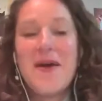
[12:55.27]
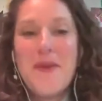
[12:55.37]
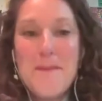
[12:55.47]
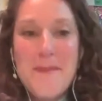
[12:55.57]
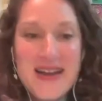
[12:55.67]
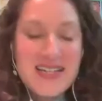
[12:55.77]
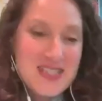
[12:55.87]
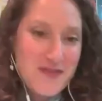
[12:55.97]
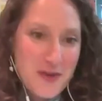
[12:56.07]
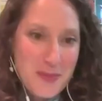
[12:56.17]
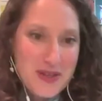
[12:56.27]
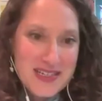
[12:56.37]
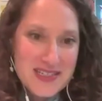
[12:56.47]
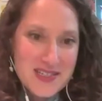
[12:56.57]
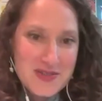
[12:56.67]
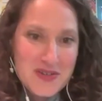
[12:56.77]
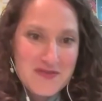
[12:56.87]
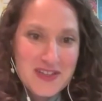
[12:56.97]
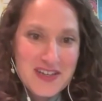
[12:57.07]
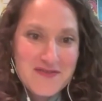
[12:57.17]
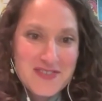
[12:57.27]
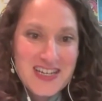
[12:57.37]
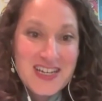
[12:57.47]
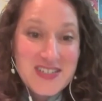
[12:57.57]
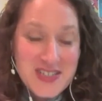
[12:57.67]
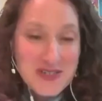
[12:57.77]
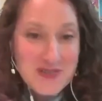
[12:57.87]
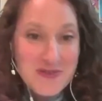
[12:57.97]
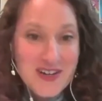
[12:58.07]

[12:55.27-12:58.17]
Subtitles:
the many different places we've lived into